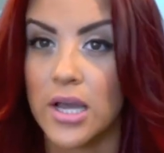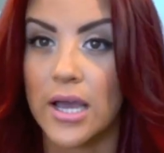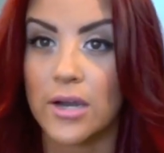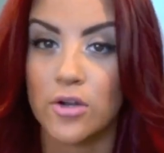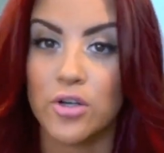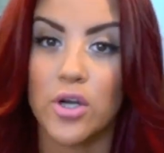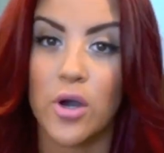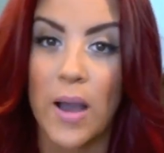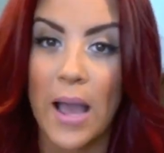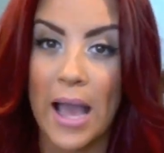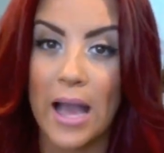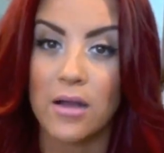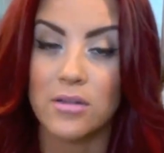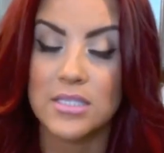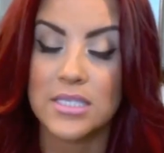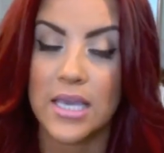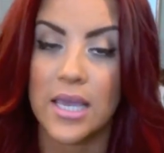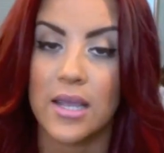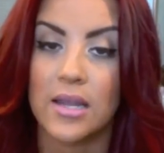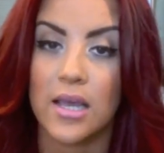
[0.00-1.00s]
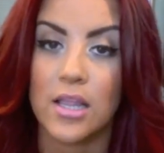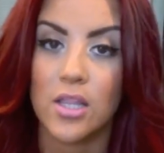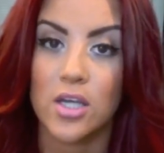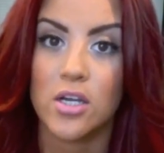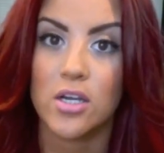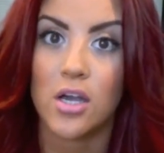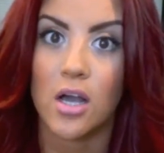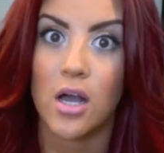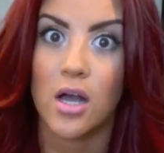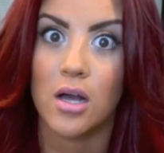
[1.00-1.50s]
I don't know how tan I
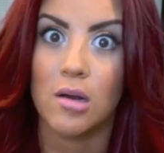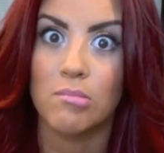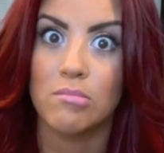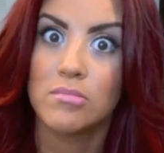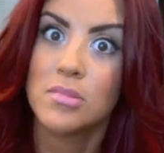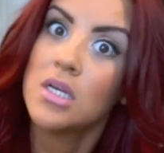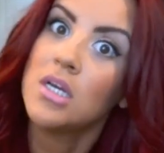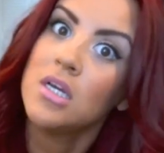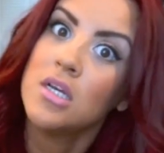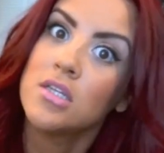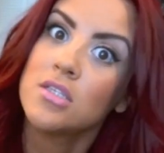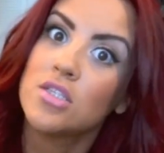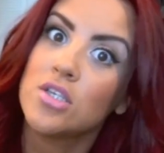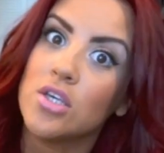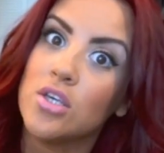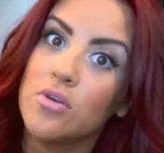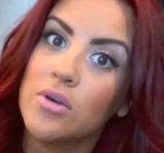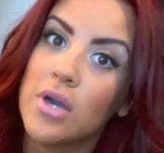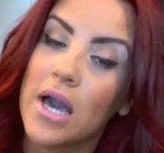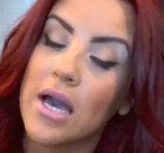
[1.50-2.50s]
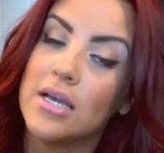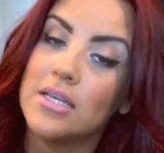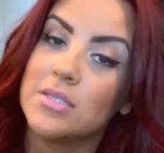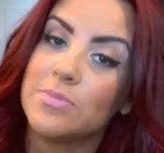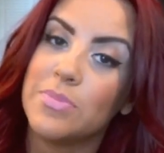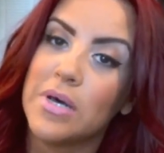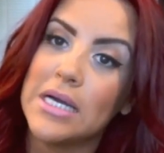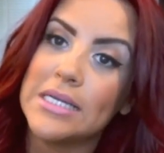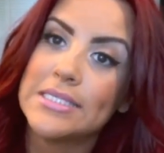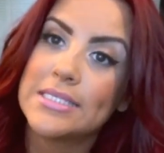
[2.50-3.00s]
look to you guys,
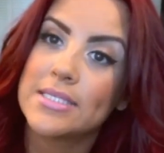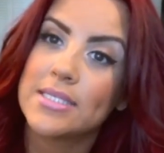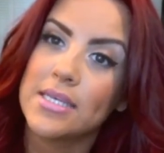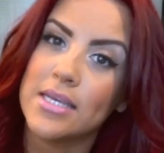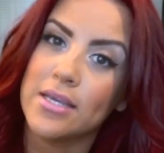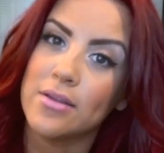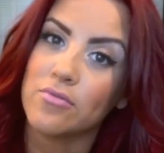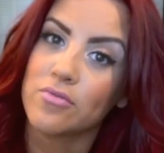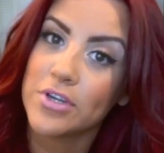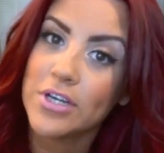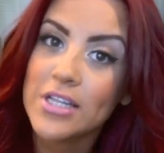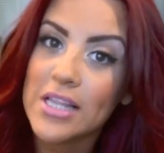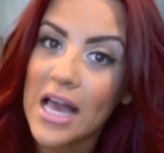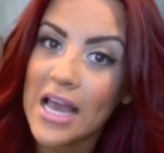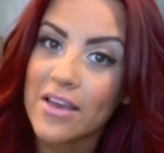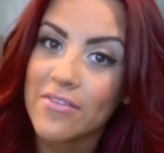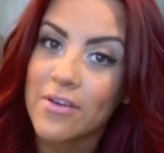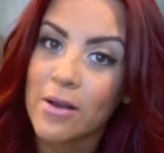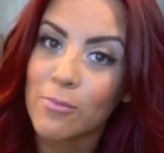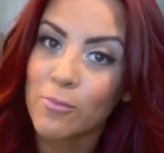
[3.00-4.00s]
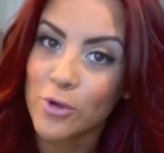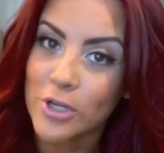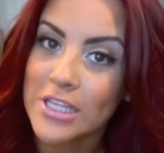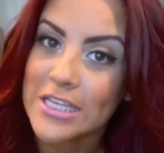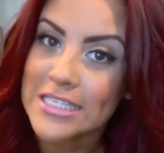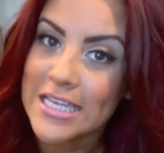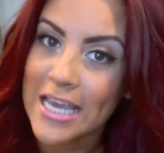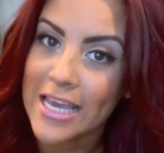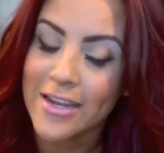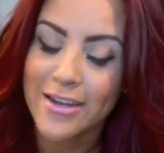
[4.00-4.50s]
but in real life, I'm
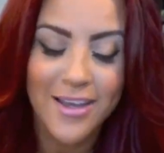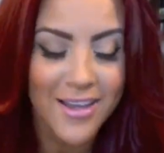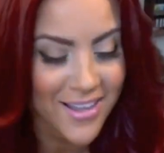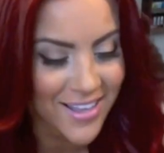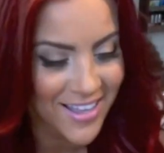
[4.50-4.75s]
really tan.